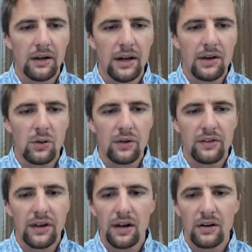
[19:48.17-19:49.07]
Acorns
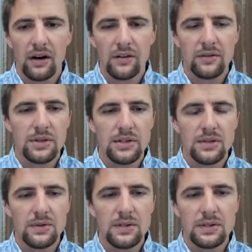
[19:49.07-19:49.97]
can cause some
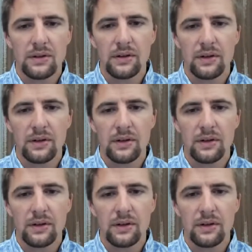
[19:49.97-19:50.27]
issues.